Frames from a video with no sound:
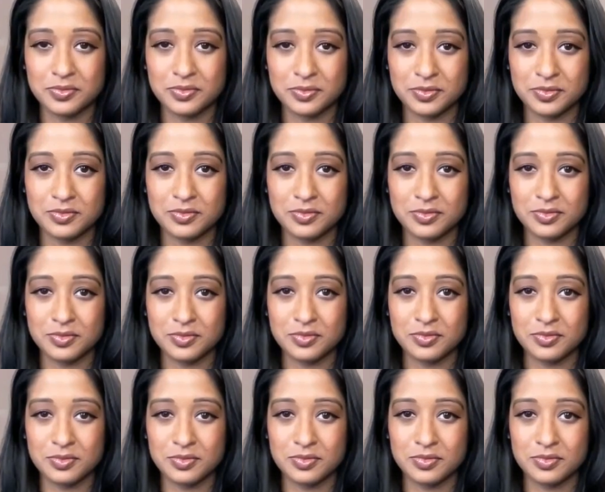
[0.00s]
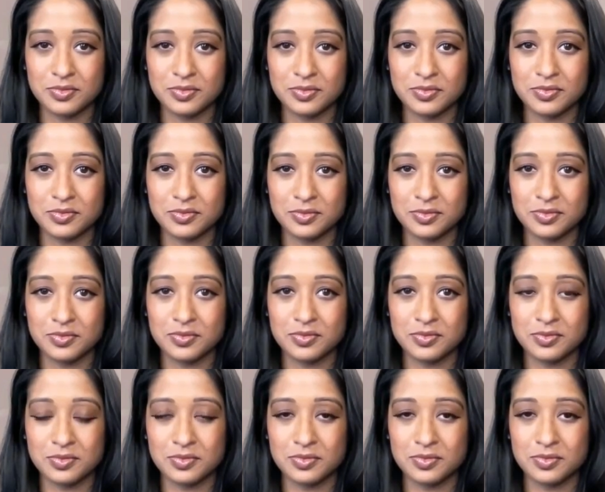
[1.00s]

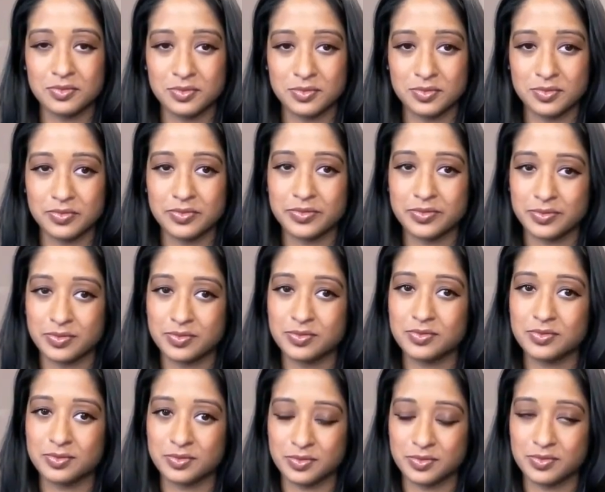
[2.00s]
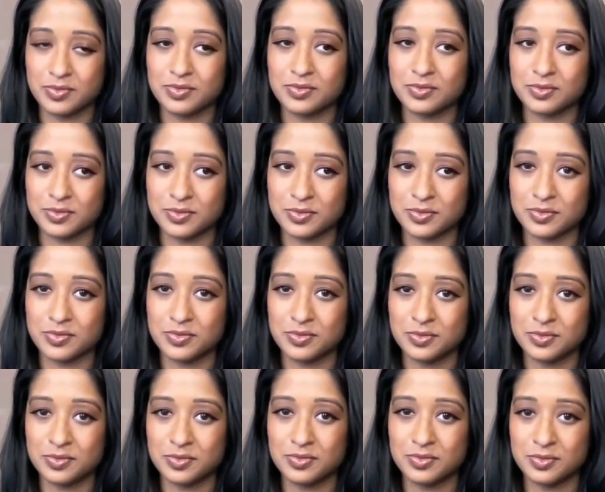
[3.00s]

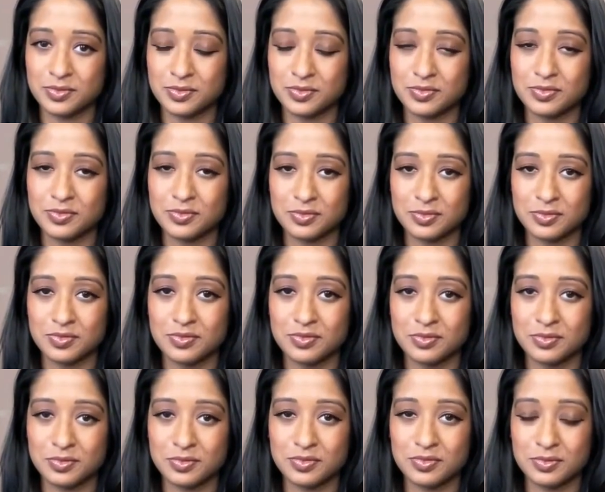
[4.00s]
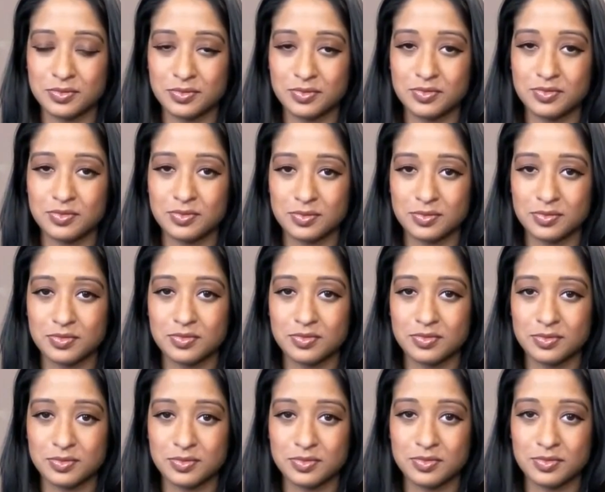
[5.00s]

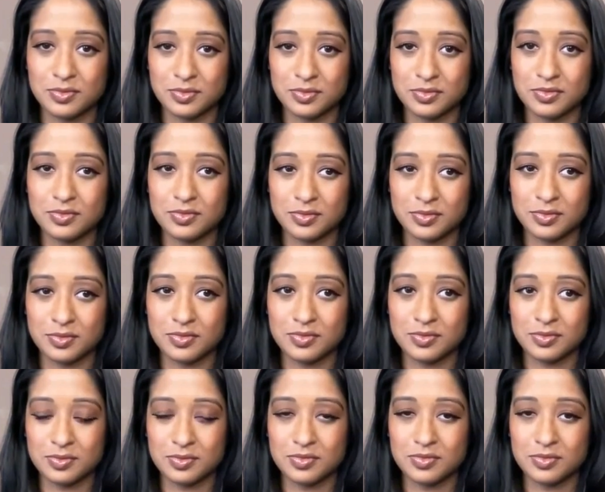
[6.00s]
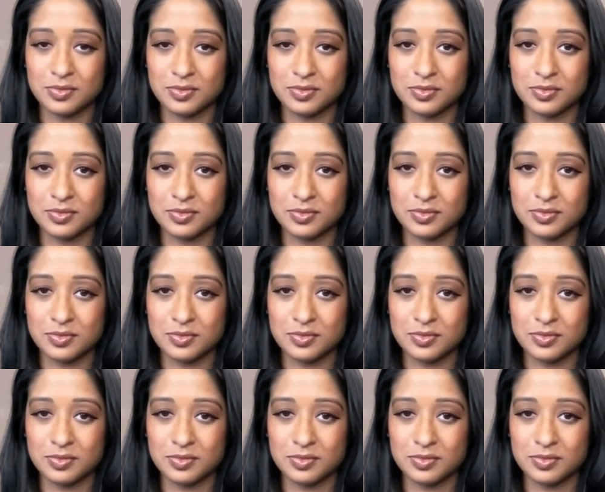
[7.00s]
This person isn't speaking.